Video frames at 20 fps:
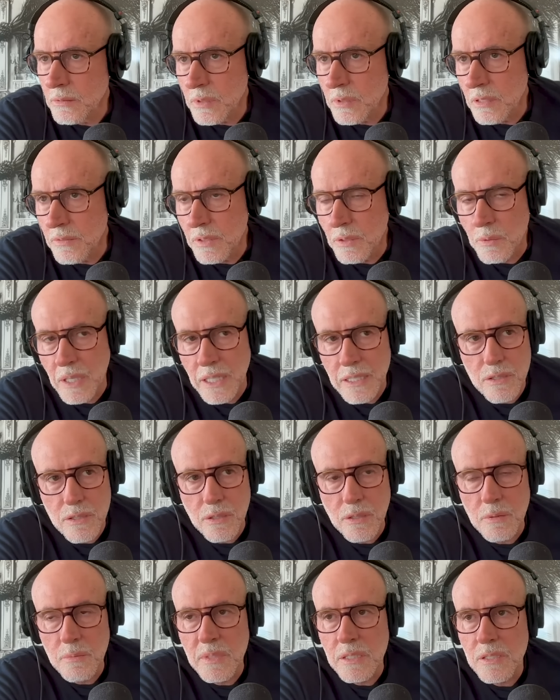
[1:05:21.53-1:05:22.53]
whatever the right
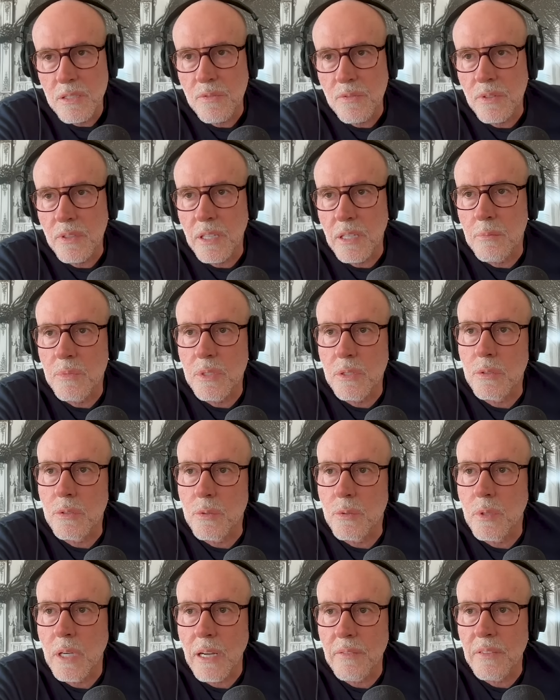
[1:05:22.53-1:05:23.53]
term is, for them
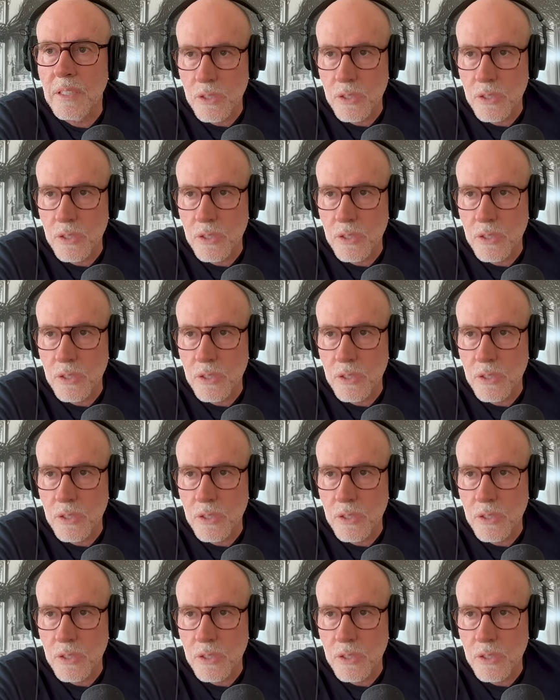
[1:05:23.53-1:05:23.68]
to have